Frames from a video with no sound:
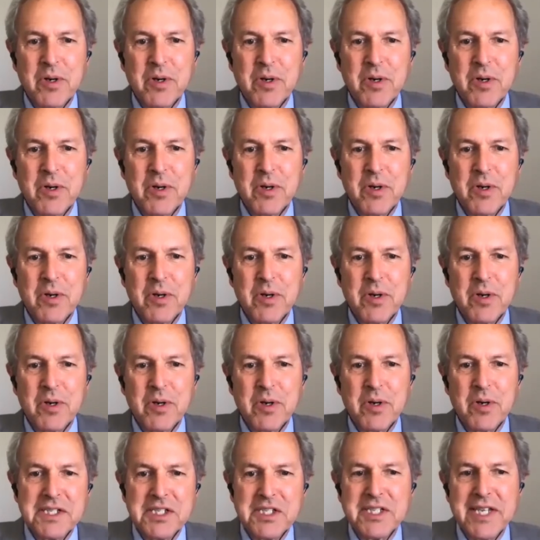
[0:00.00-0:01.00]
of the
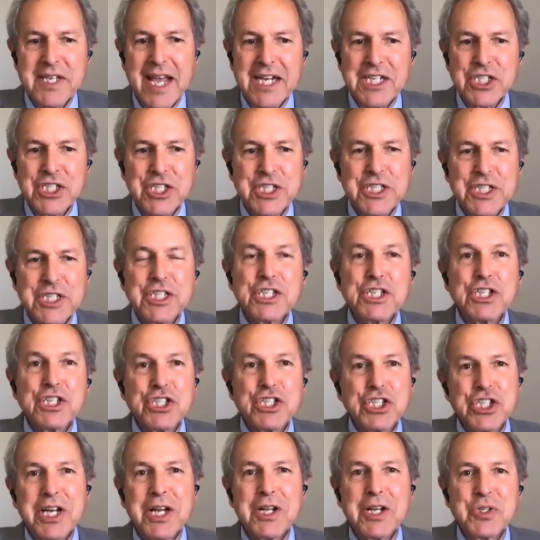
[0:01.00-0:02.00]
section
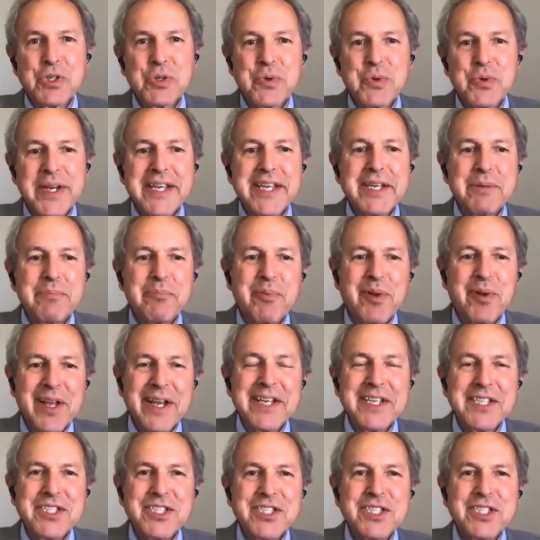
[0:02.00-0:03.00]
Sheltering in Place.